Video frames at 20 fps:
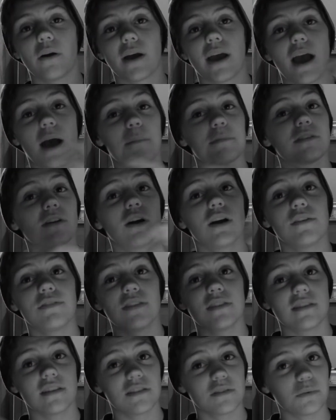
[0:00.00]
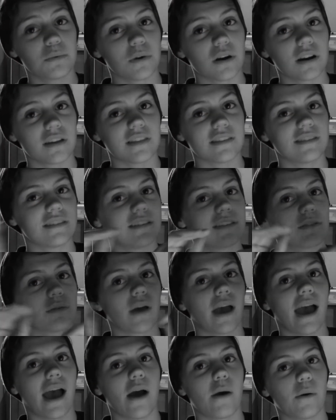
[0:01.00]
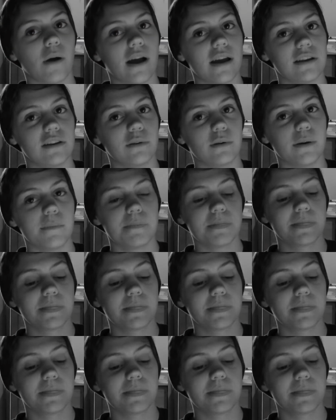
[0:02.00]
I'm sorry if this doesn't work. This is how I do it.